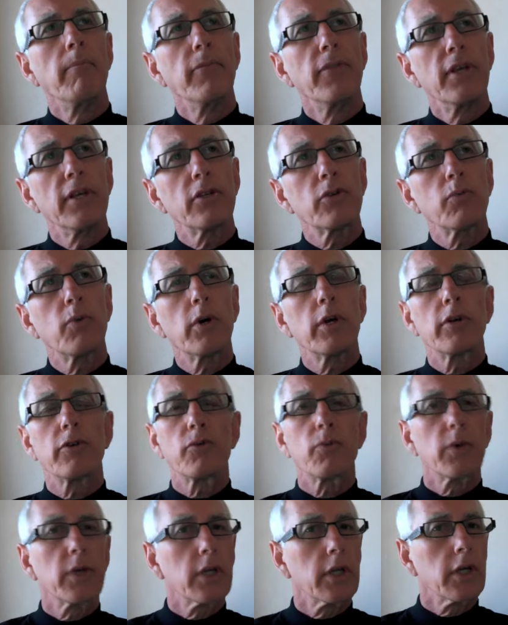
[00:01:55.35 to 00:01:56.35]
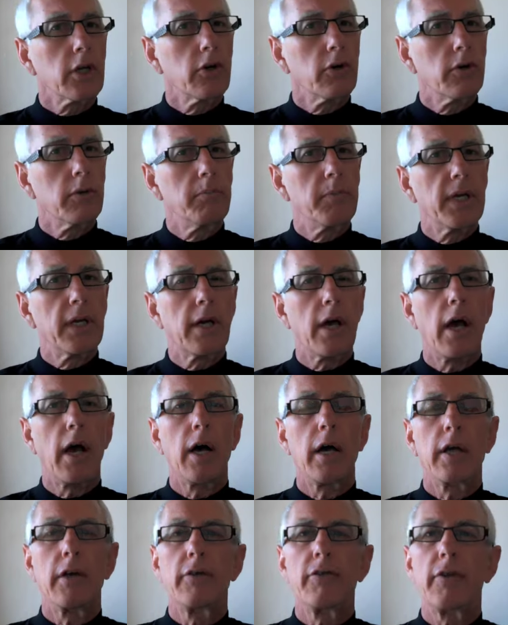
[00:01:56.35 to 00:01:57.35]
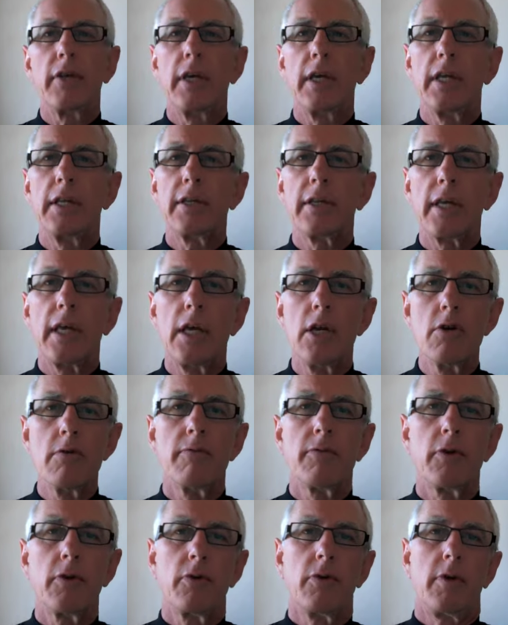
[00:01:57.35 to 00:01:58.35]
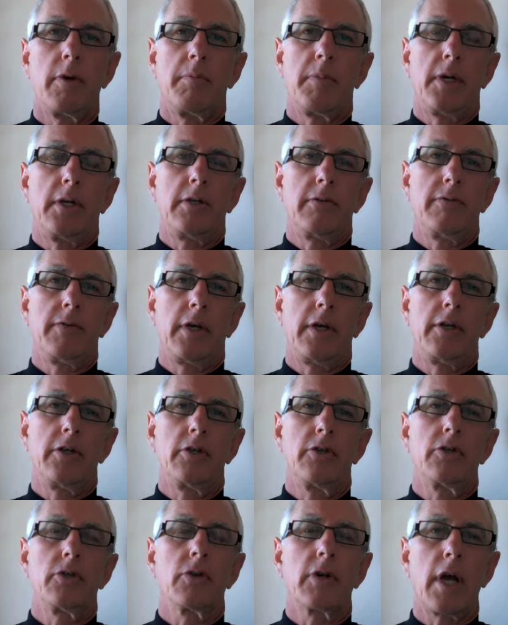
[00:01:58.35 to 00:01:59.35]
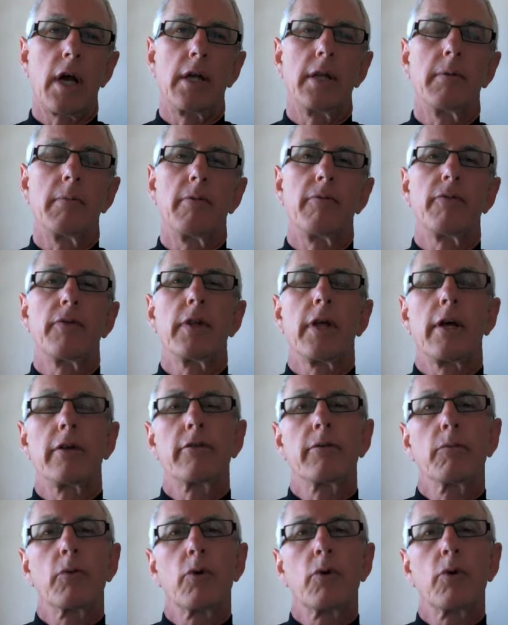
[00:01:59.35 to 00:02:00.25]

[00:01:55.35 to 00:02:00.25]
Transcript: this one is really good because it's interviewed a bunch of agents or gotten them to fill out some